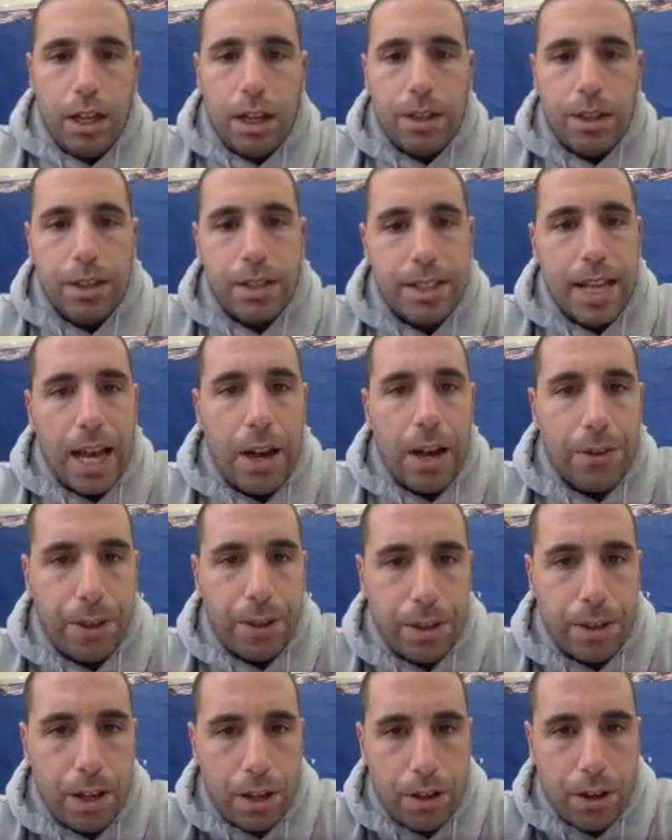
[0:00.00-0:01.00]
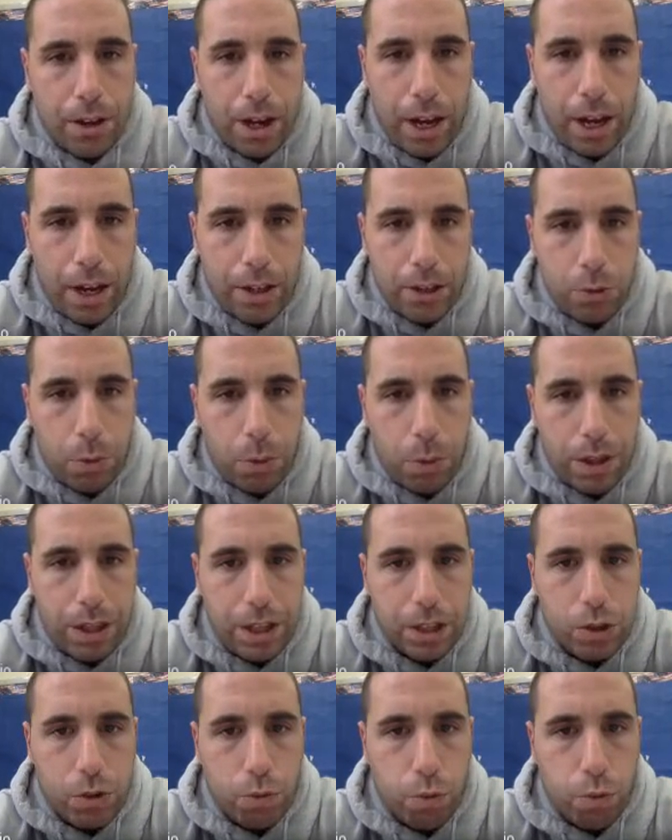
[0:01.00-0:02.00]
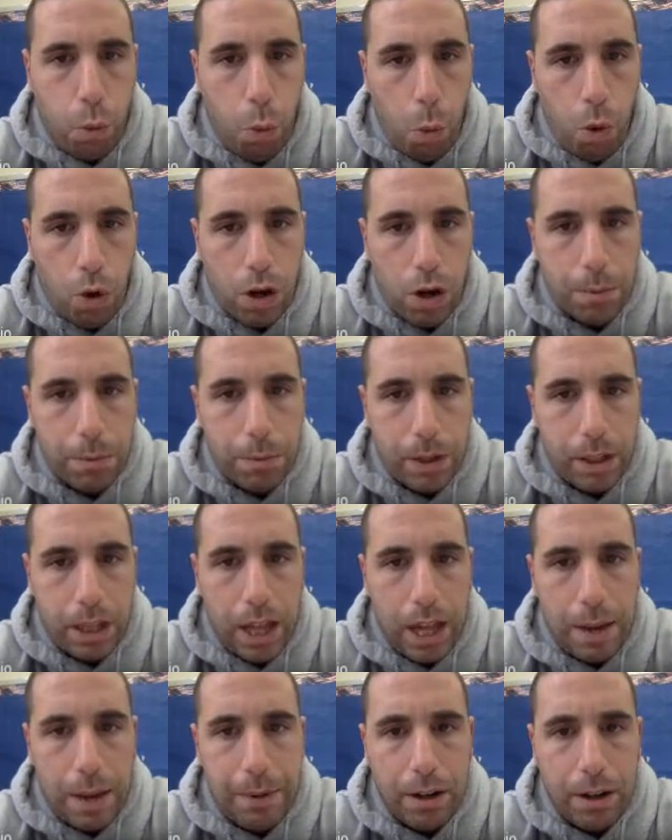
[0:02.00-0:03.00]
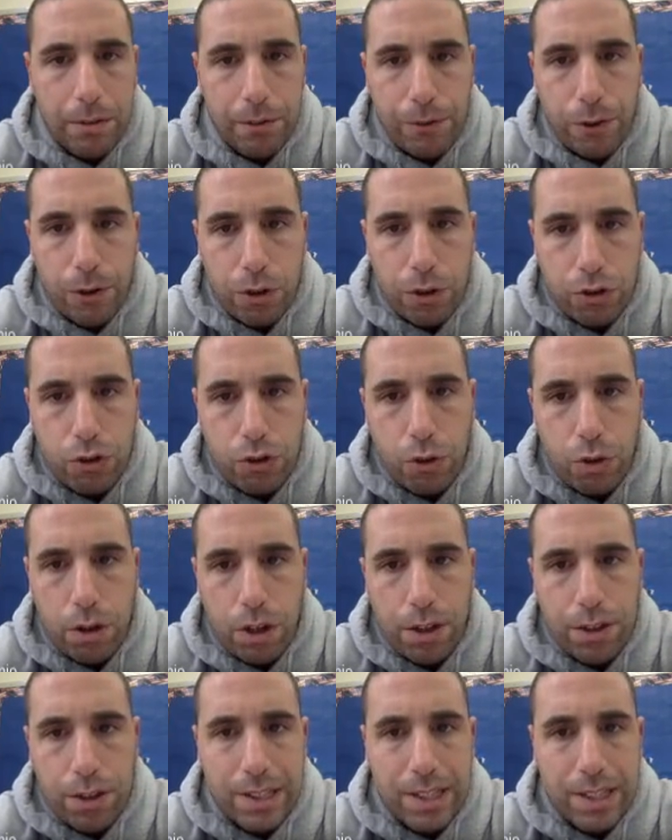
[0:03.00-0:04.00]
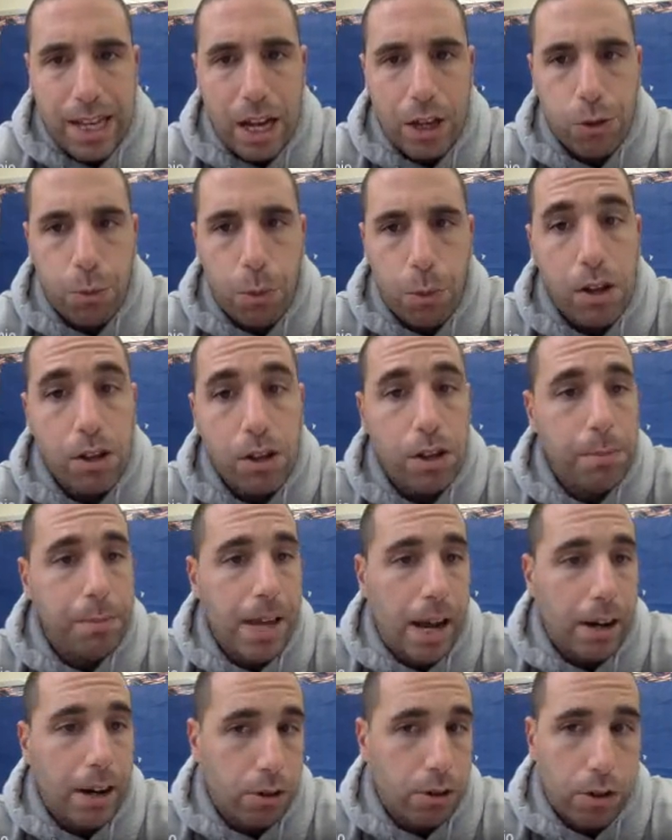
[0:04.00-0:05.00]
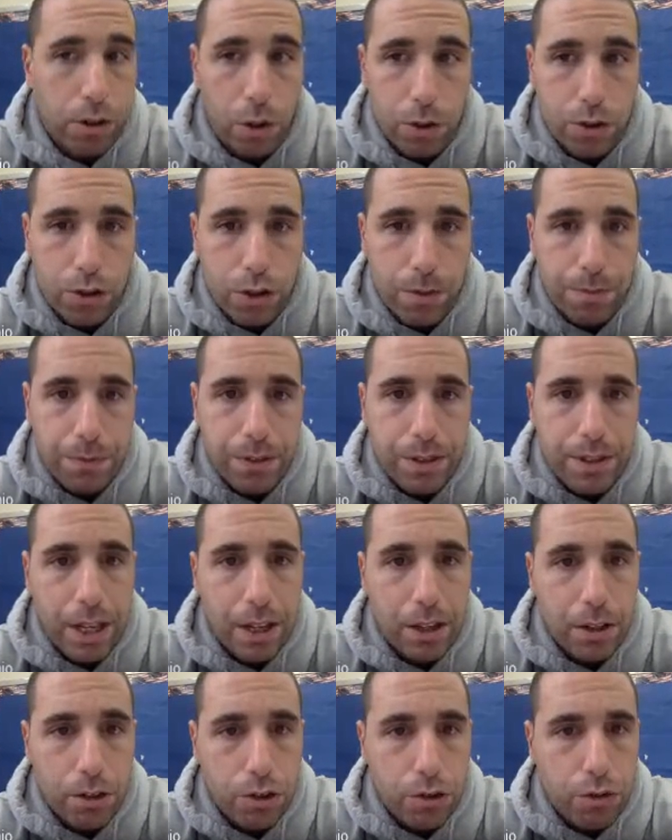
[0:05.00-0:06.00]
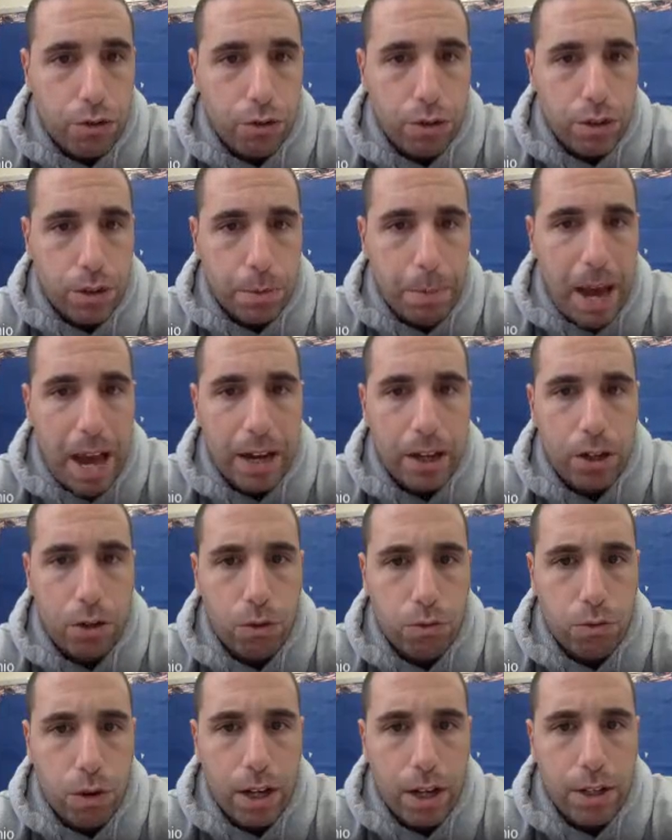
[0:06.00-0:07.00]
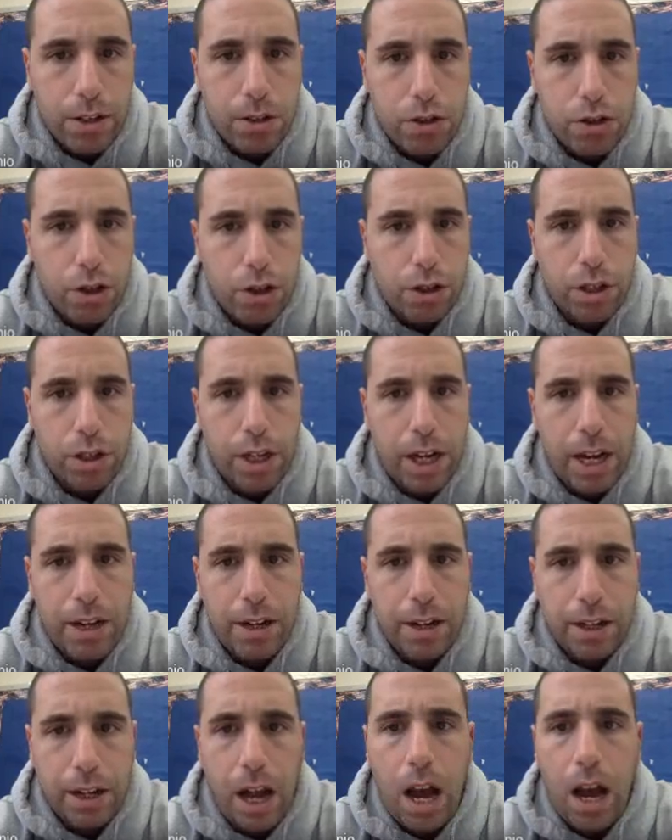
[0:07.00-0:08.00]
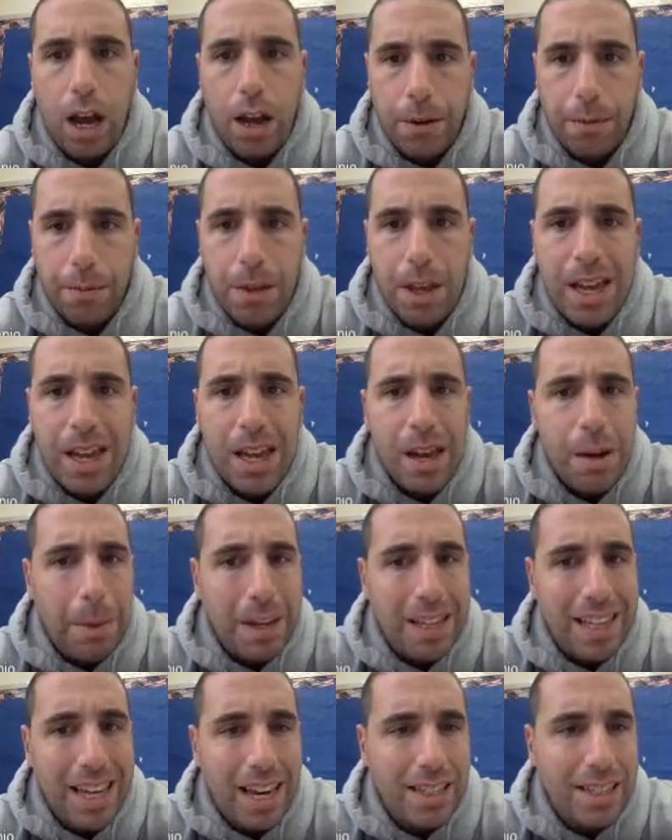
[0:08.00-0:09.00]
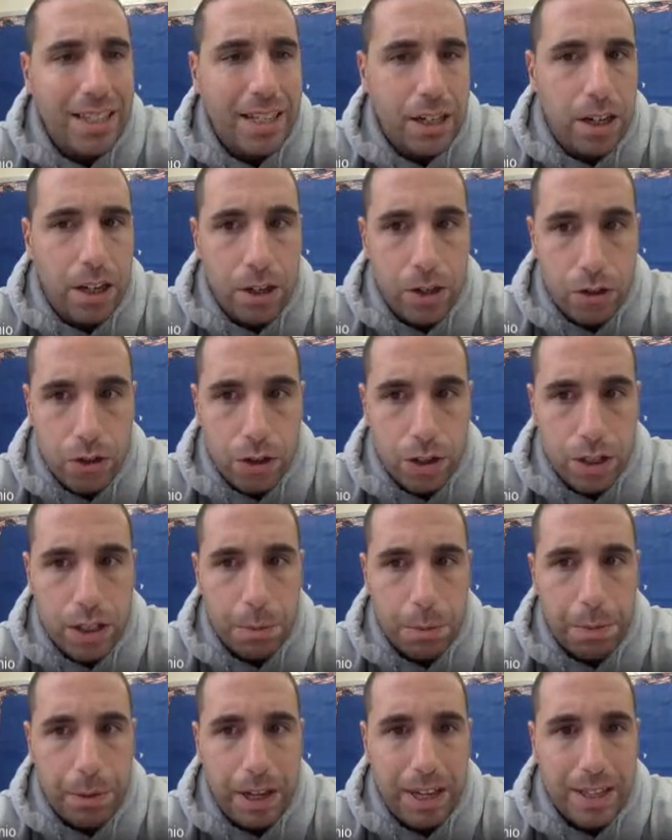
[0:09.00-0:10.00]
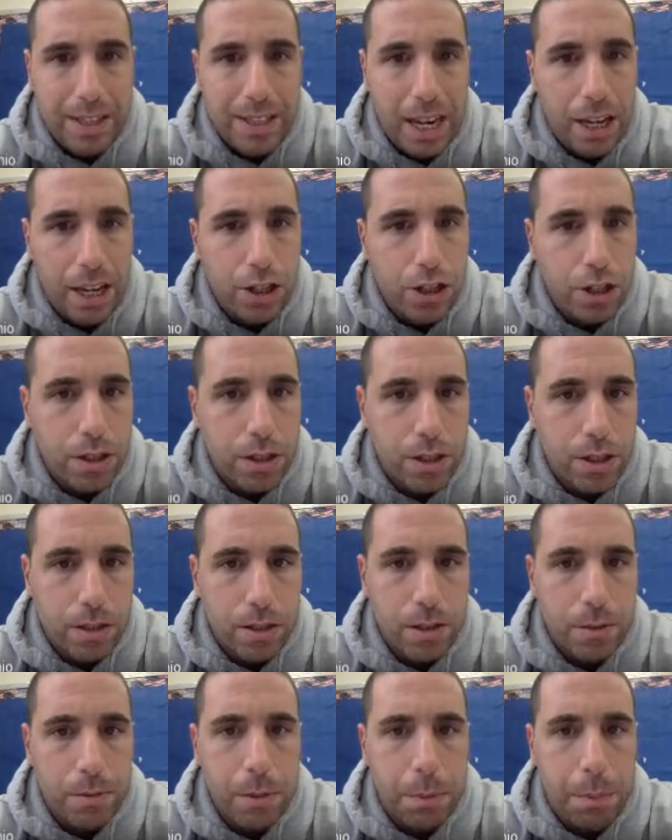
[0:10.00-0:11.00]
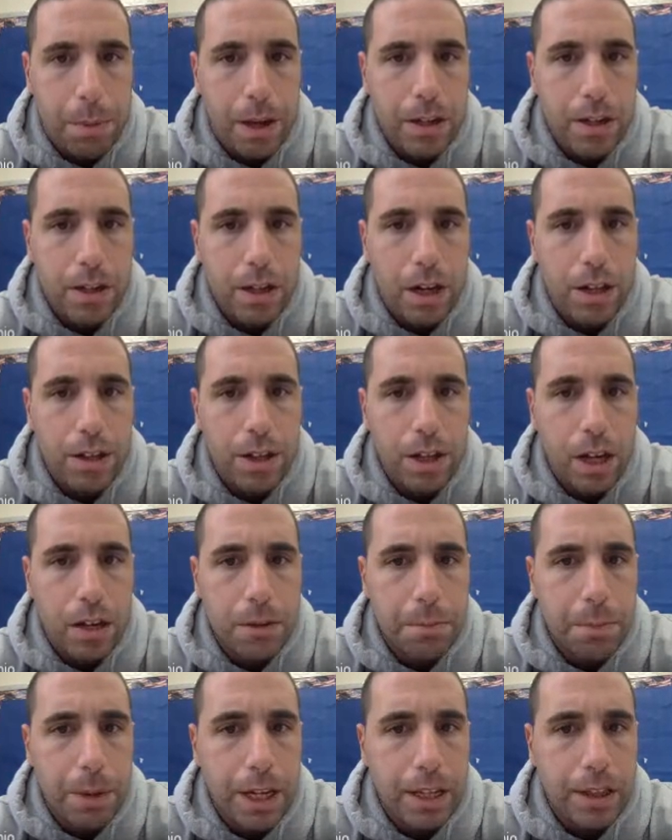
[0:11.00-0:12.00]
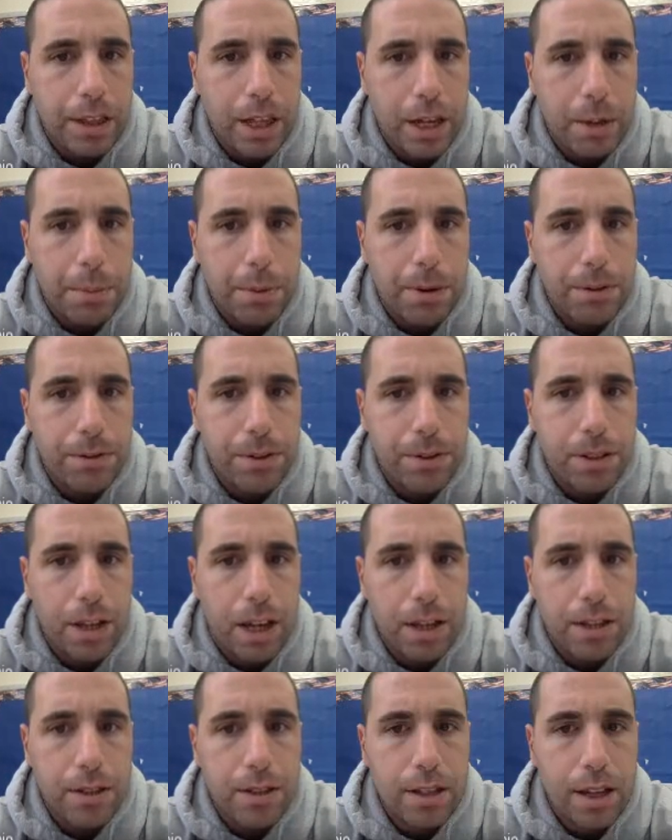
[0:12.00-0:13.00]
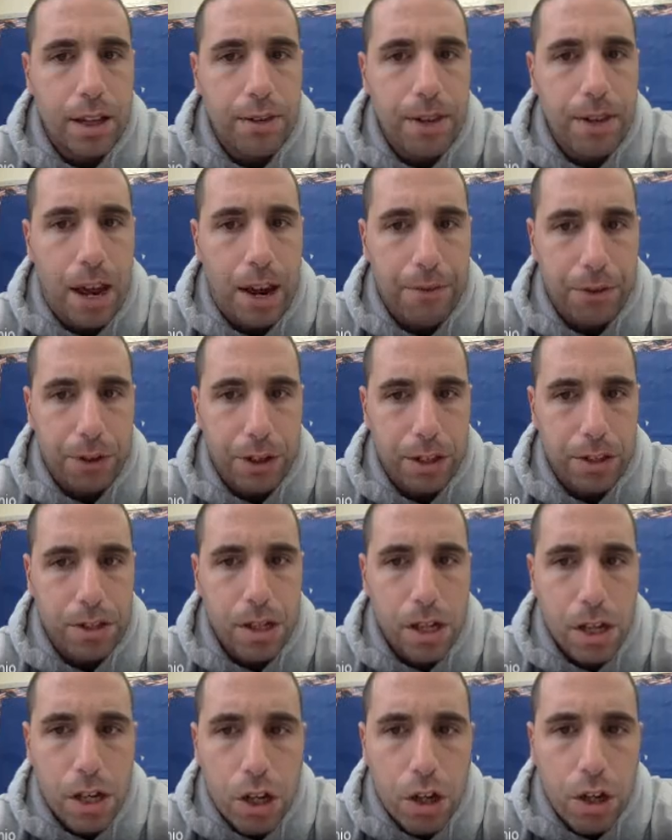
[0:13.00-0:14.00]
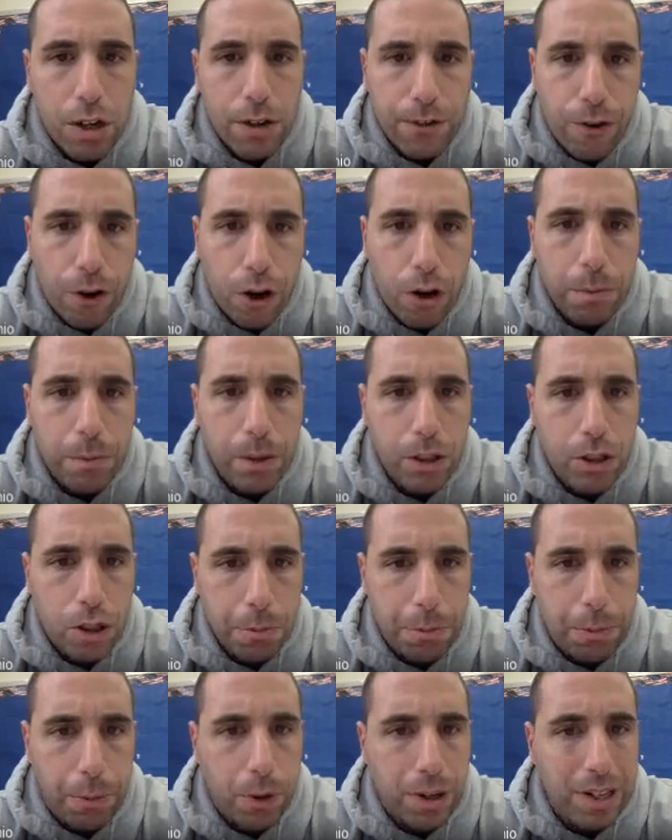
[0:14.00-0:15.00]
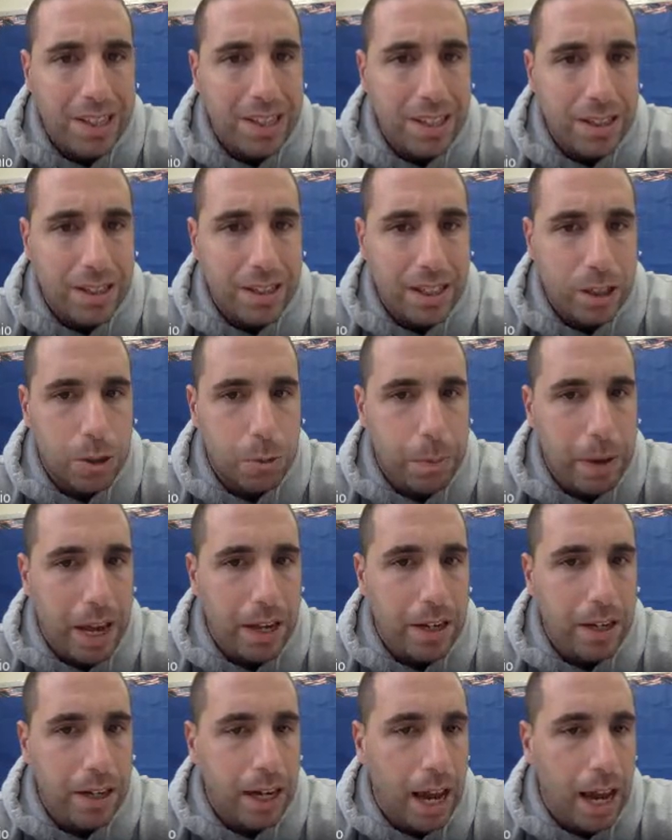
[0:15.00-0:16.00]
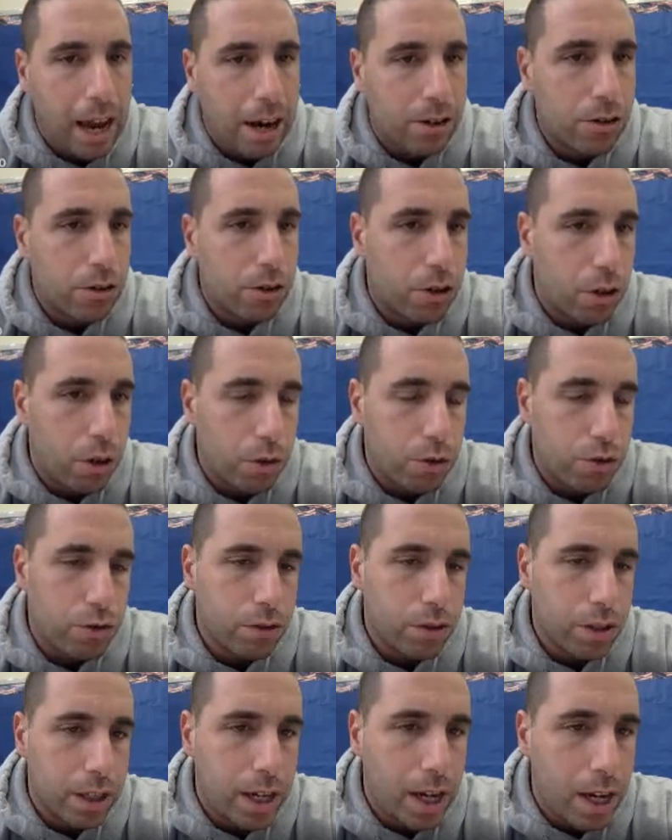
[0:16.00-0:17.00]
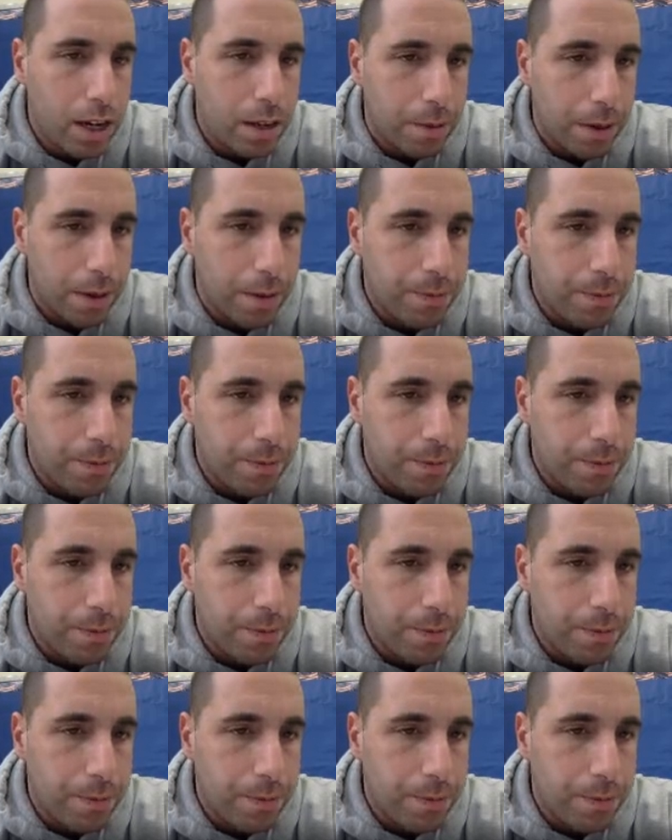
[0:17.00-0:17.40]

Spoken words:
The South, on the other hand, with its warm climate and fertile soil, the South welcomed agriculture. Settlers grew tobacco, rice, sugarcane, and cotton. By the 1800s, the plantation system, dependent on the unpaid labor of enslaved Africans, firmly supported this expanding agricultural economy.